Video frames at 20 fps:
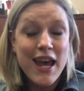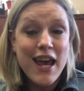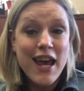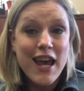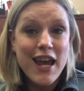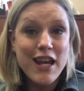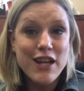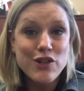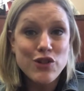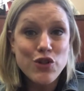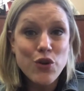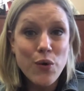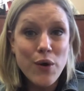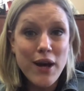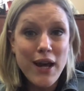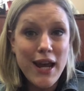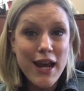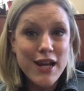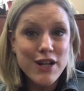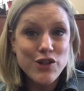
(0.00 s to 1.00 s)
Enjoy
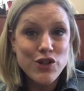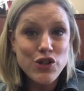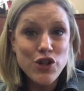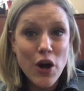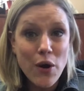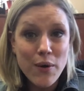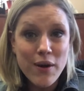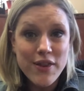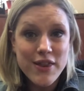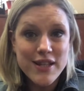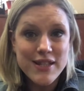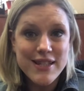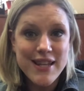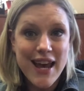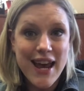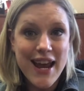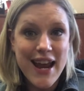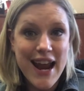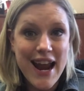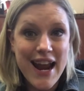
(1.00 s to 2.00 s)
a joke of the
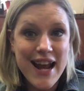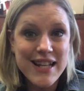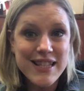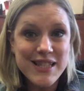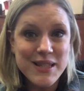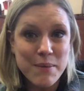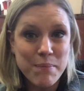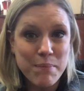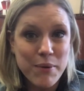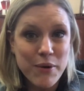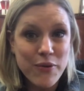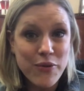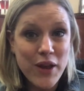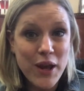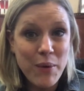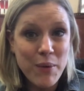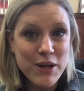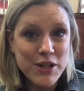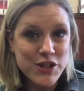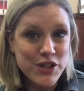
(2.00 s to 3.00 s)
day and some birthday
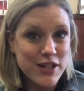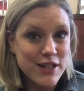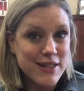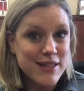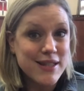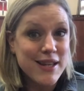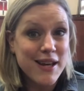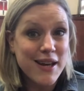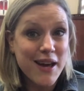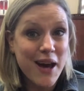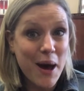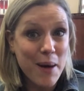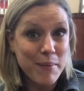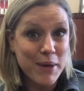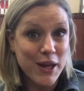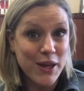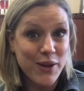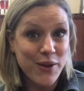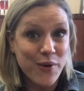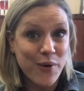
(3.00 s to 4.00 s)
wishes
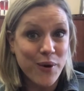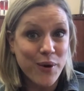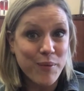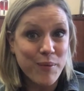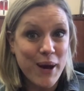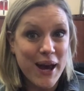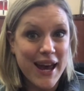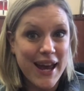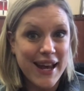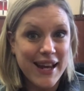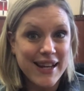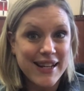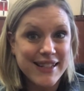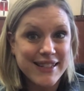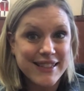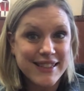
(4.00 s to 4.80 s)
coming your way.